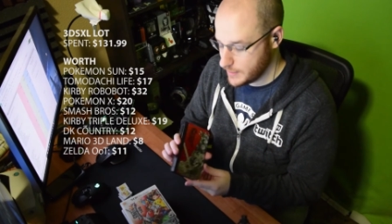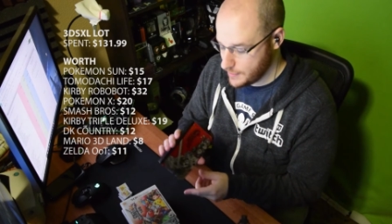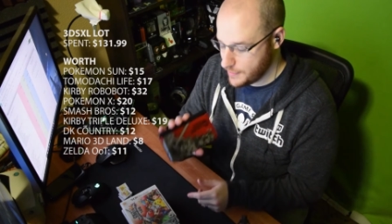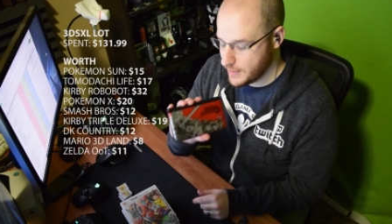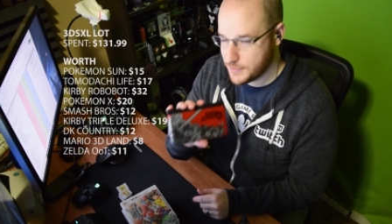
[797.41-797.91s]

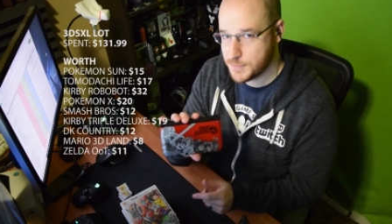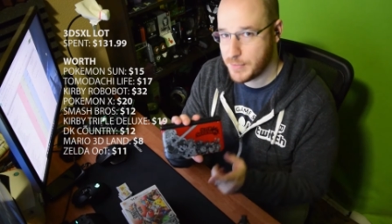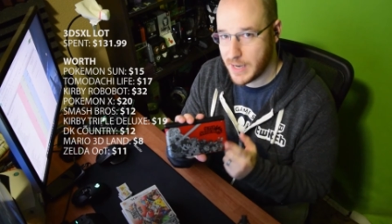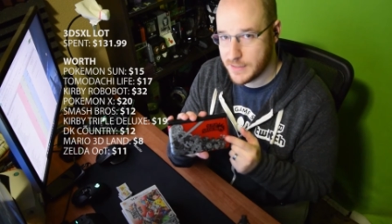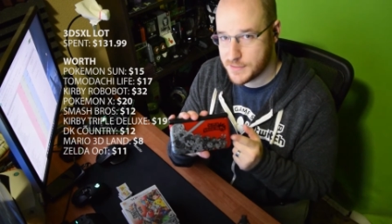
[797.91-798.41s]
This
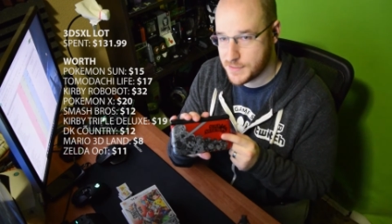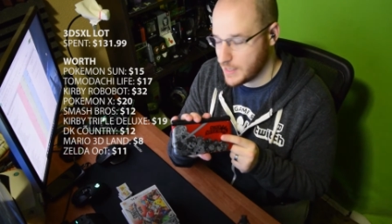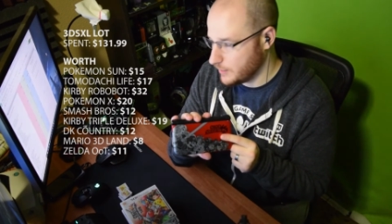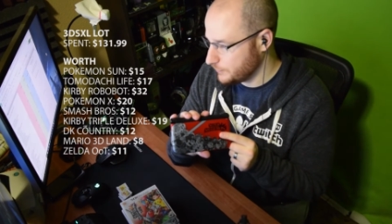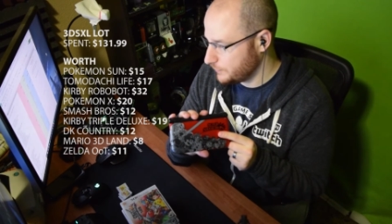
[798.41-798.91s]
by
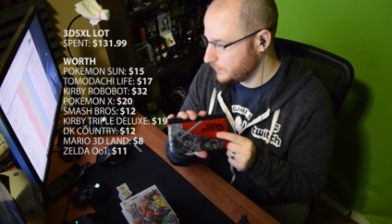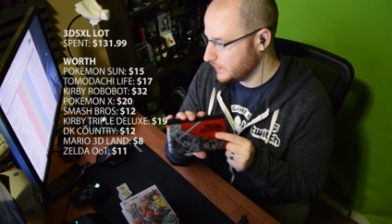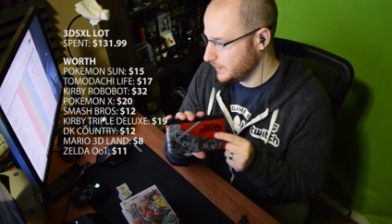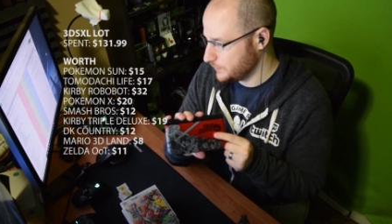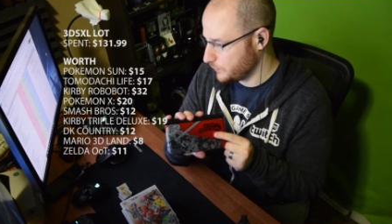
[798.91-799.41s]
itself
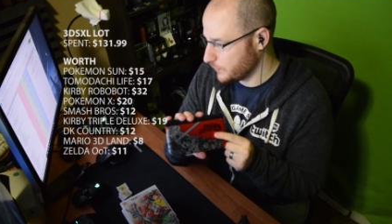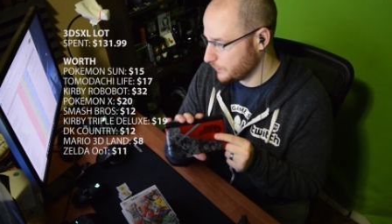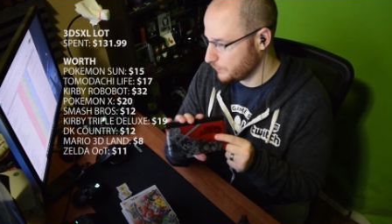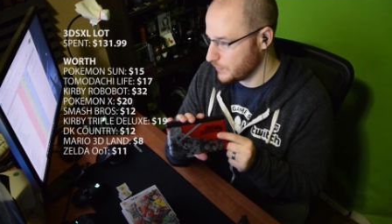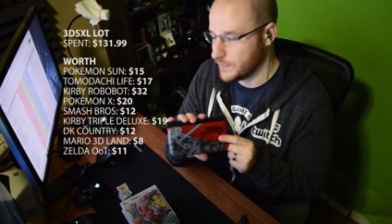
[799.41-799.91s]
is
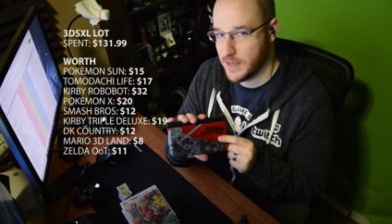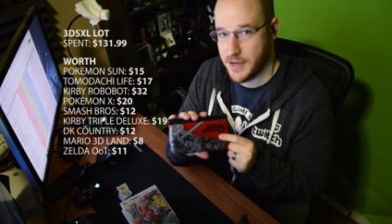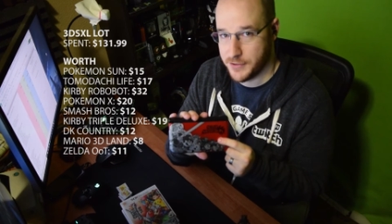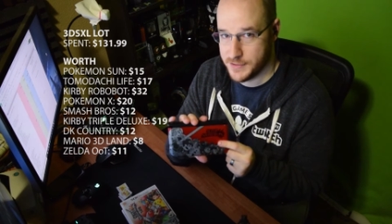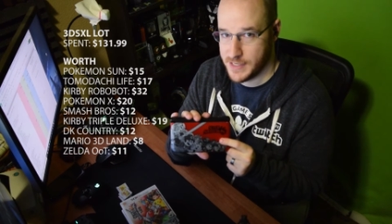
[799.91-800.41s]
worth roughly
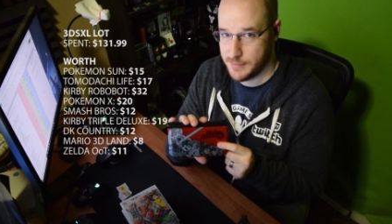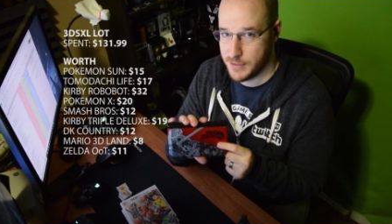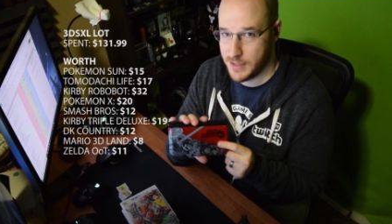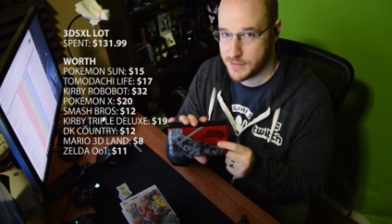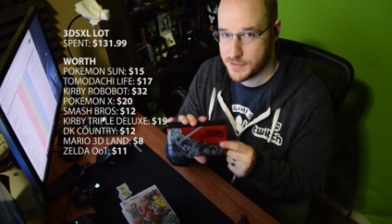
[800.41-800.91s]
110 bucks.